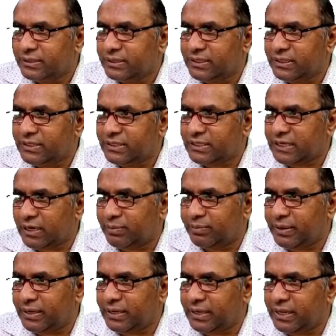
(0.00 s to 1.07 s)
this
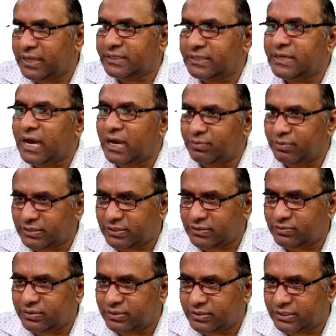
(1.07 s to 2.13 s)
statement, is
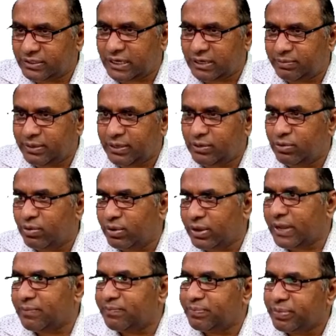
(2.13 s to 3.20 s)
always statement.
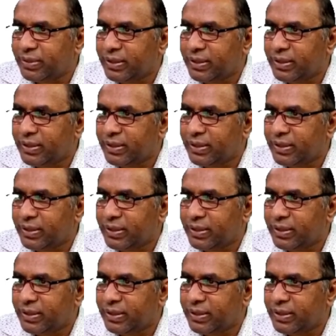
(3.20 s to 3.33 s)
Okay,